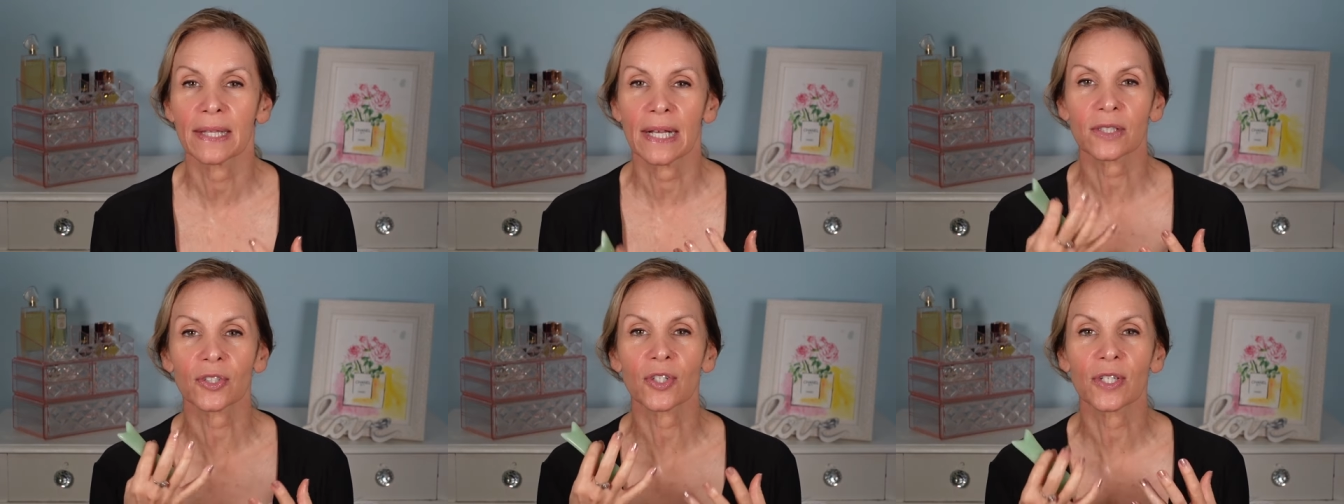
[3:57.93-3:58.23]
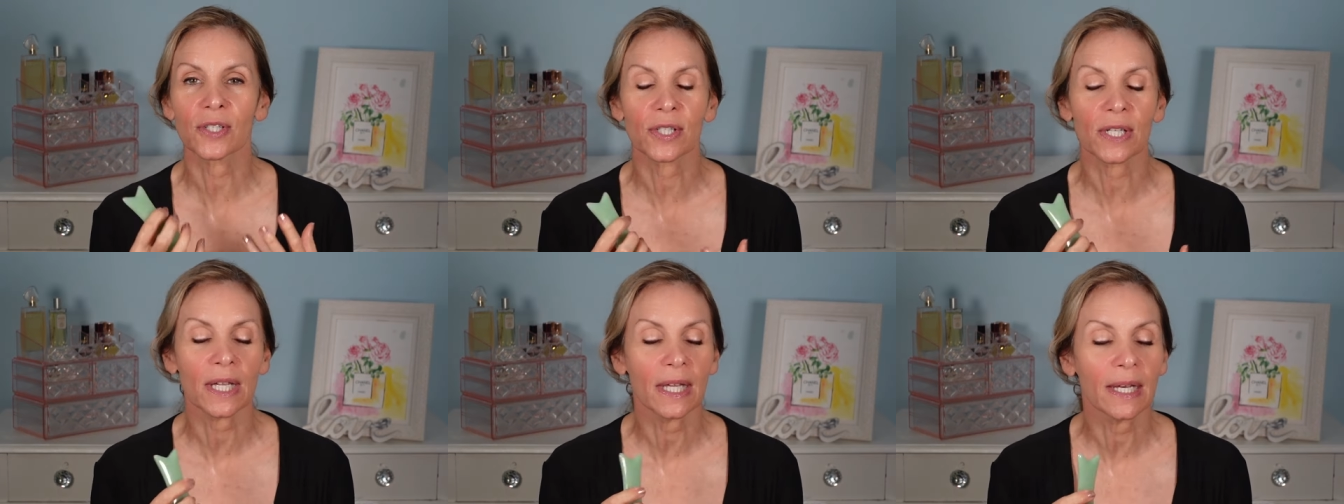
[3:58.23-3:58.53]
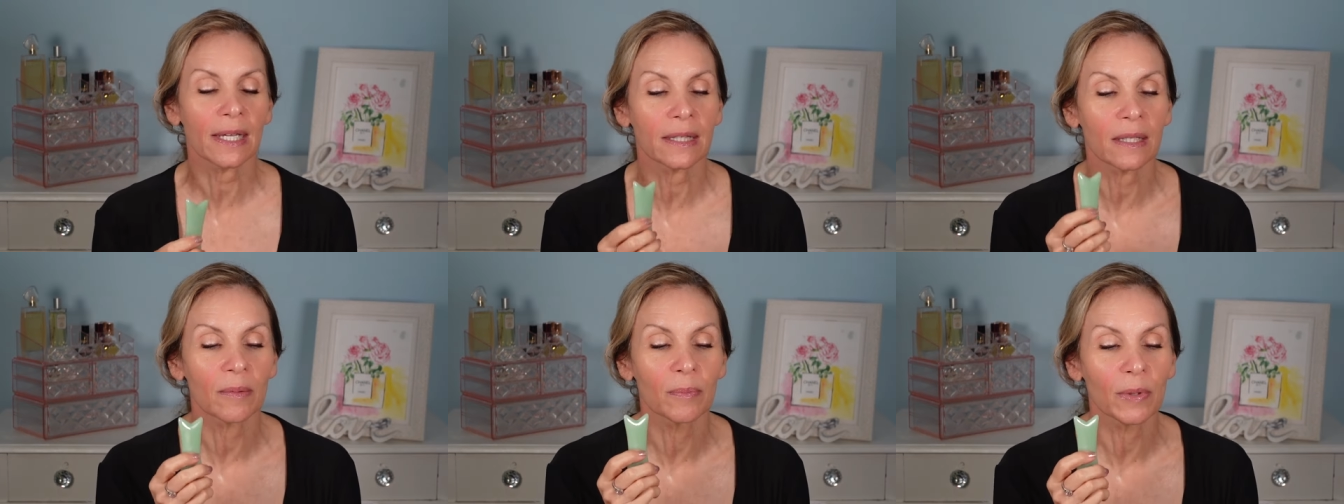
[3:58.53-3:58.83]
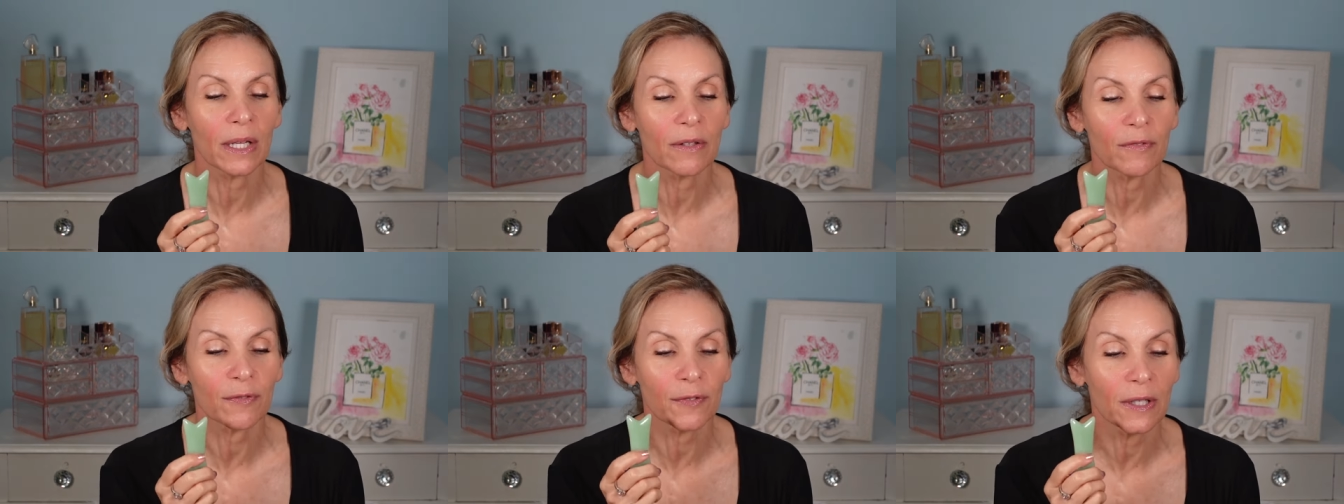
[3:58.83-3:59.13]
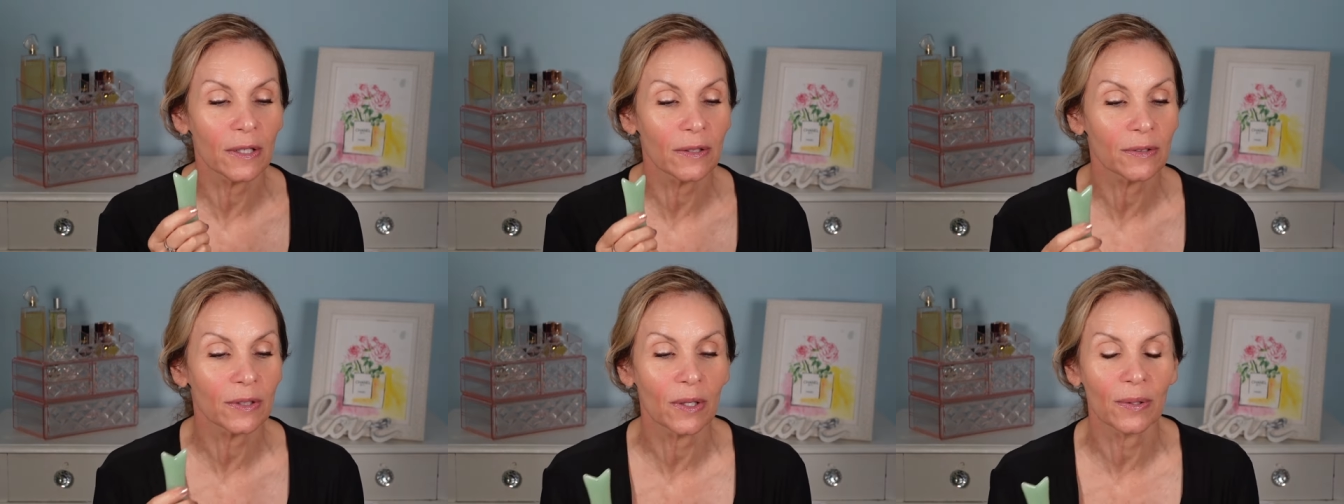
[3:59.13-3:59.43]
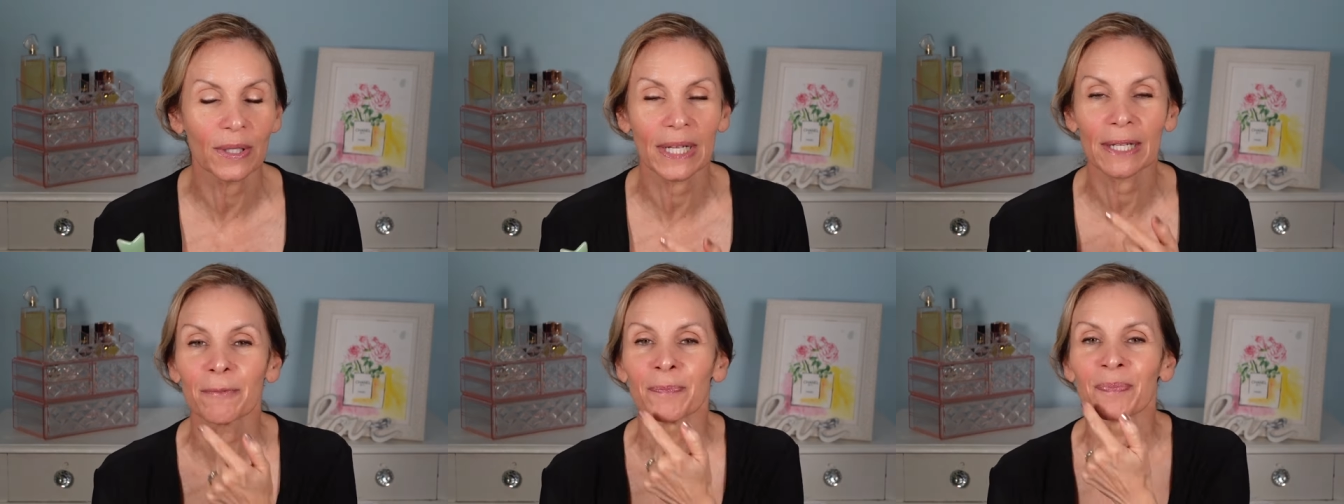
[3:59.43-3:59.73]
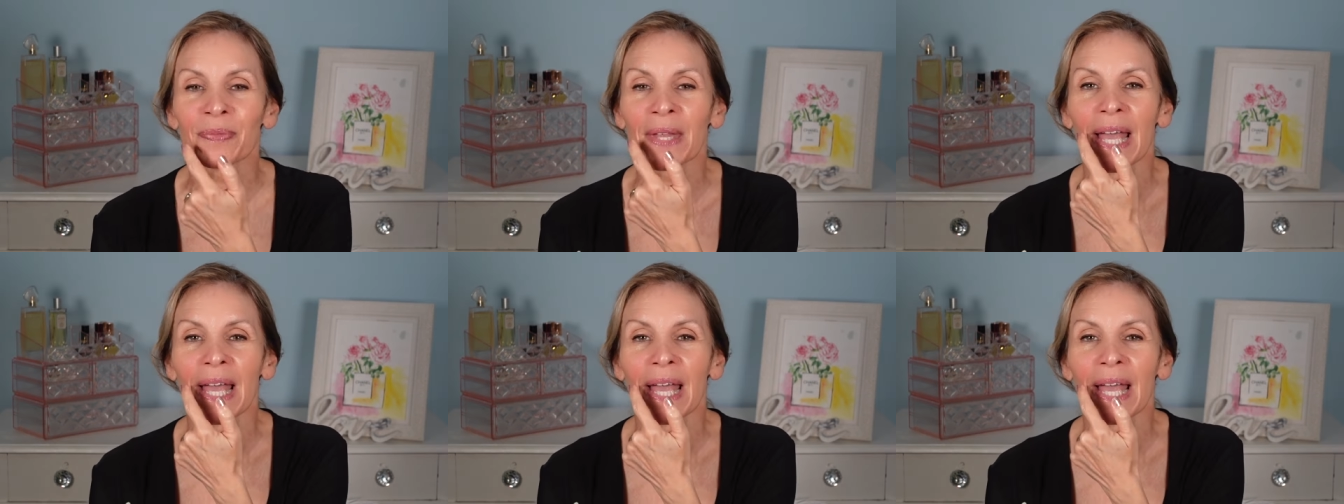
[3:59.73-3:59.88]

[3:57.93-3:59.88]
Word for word: That's just getting the blood flow going.